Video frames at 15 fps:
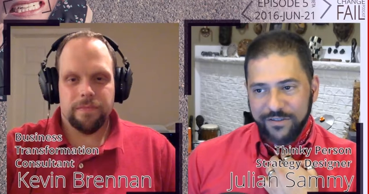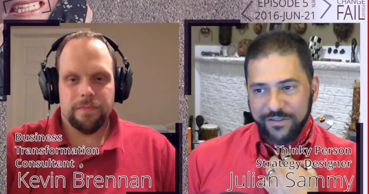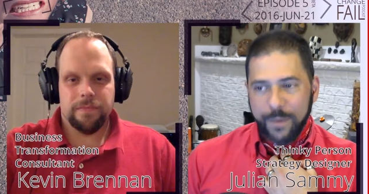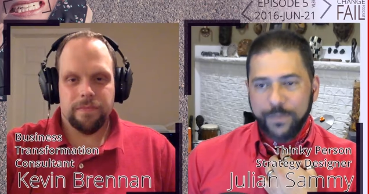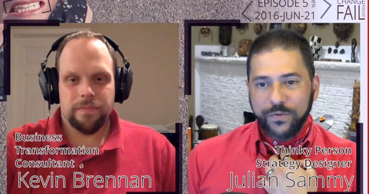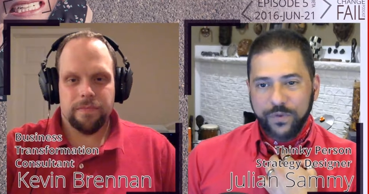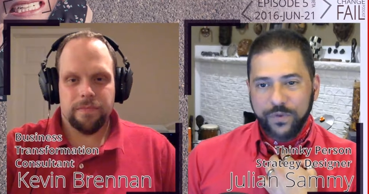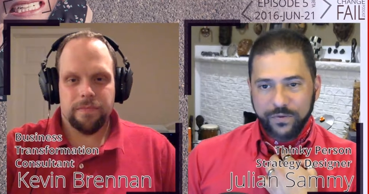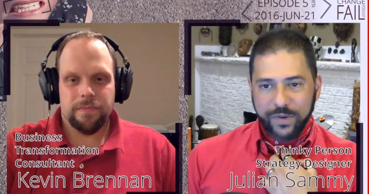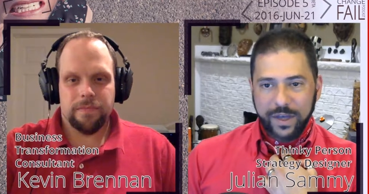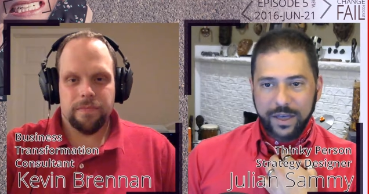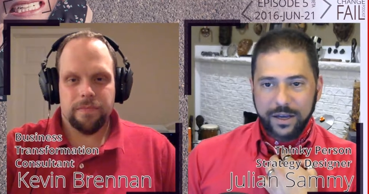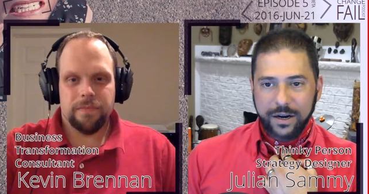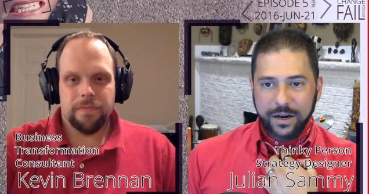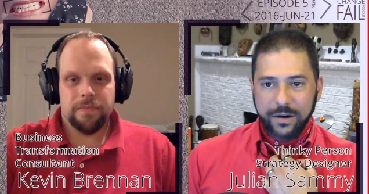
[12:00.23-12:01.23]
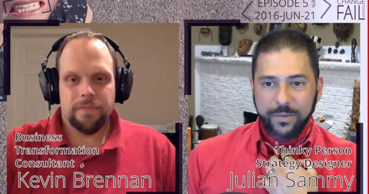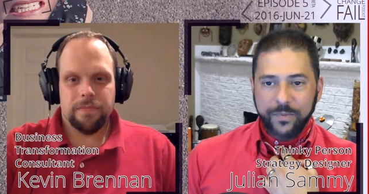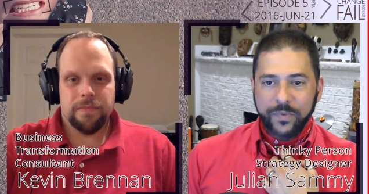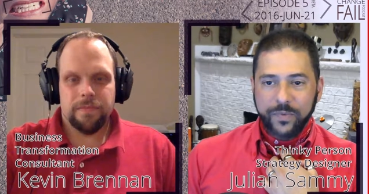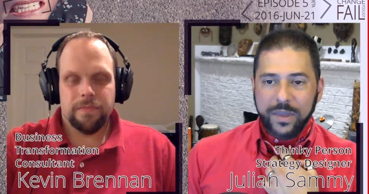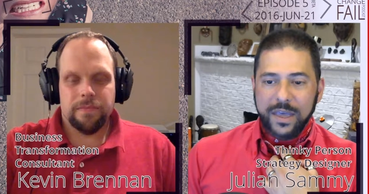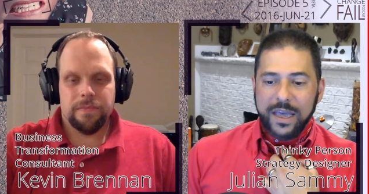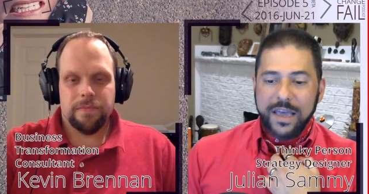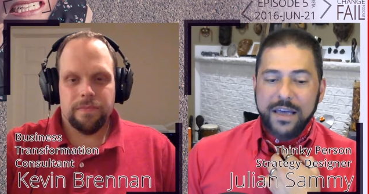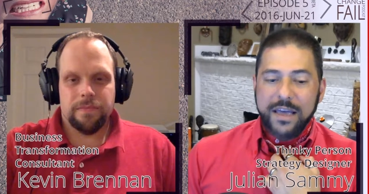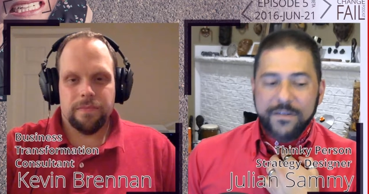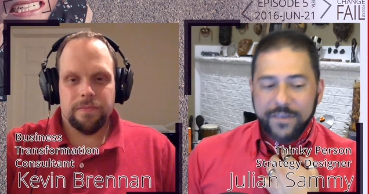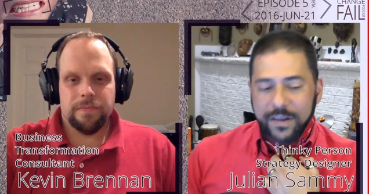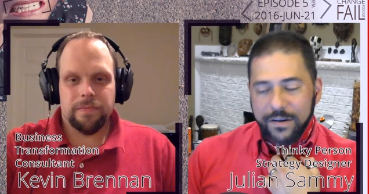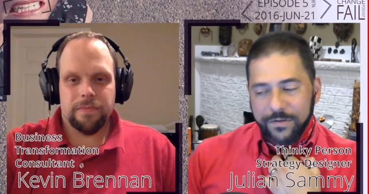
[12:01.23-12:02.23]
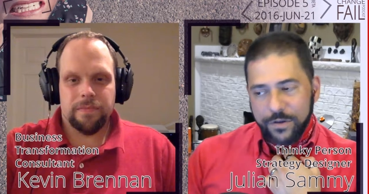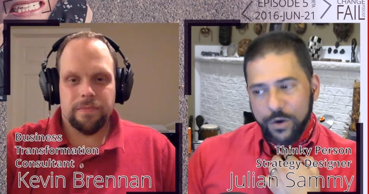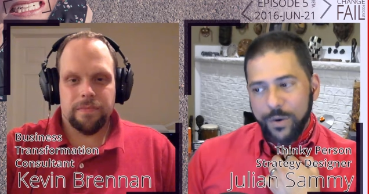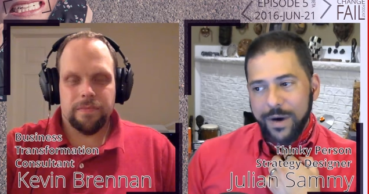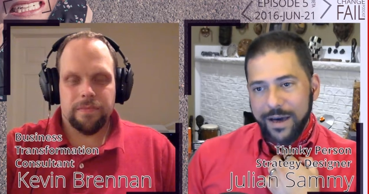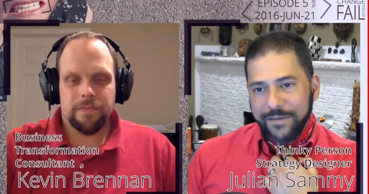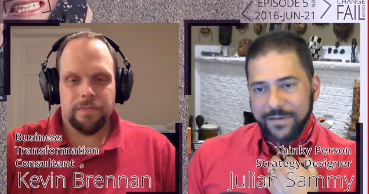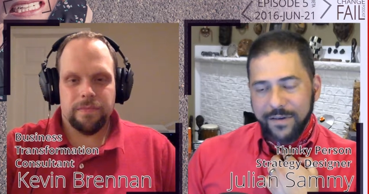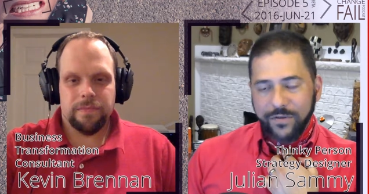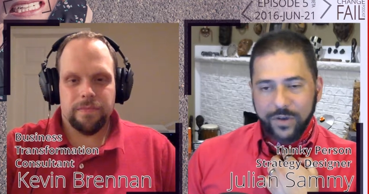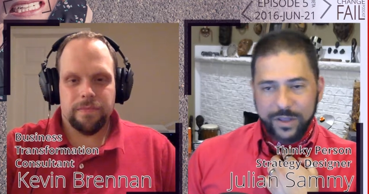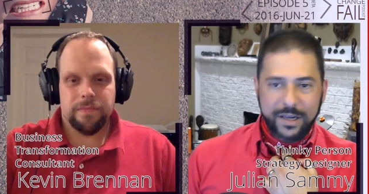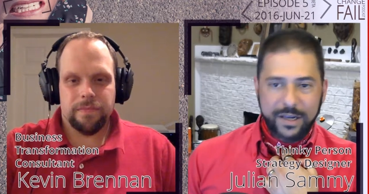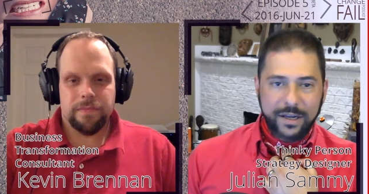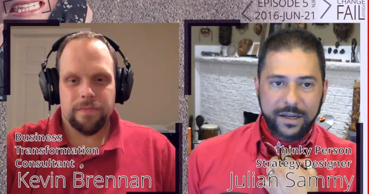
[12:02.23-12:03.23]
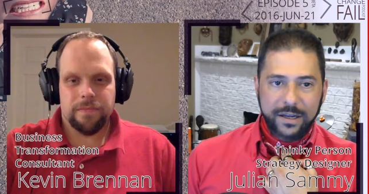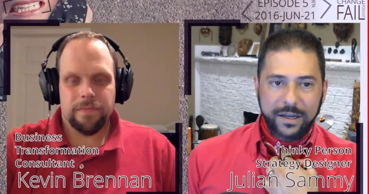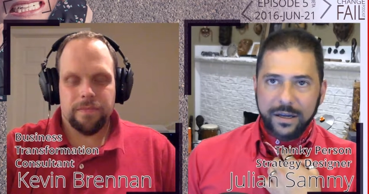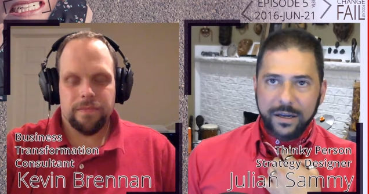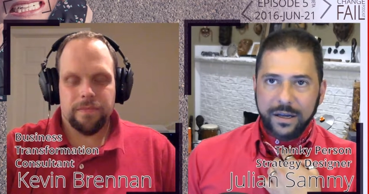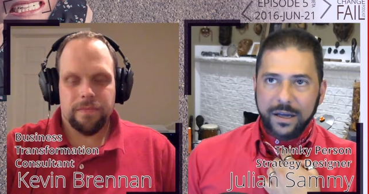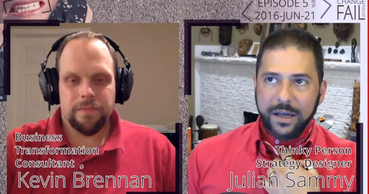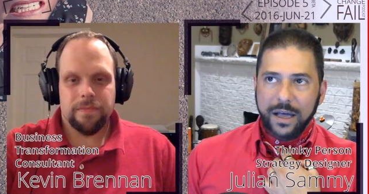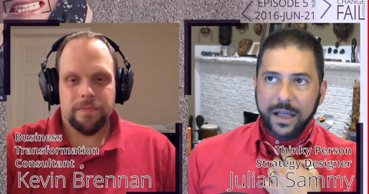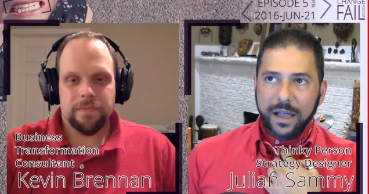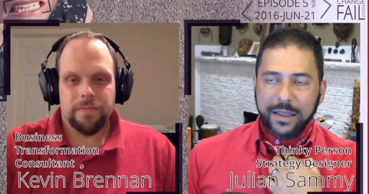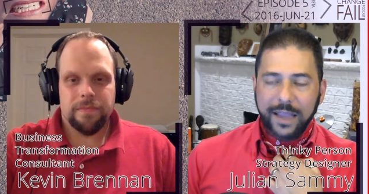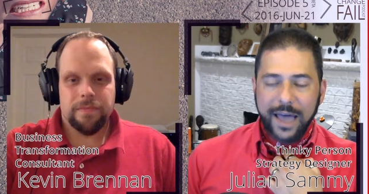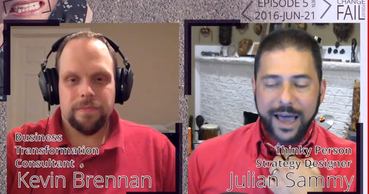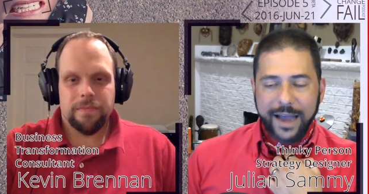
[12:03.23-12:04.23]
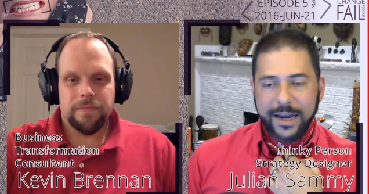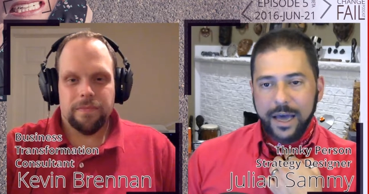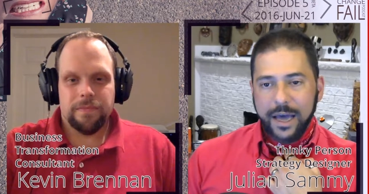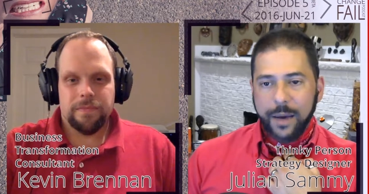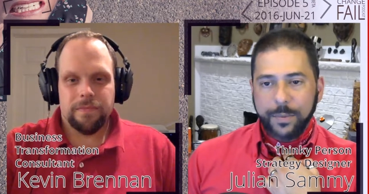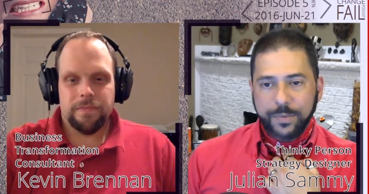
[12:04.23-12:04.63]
Speaker 1: up for failure. Even if you have everything lined up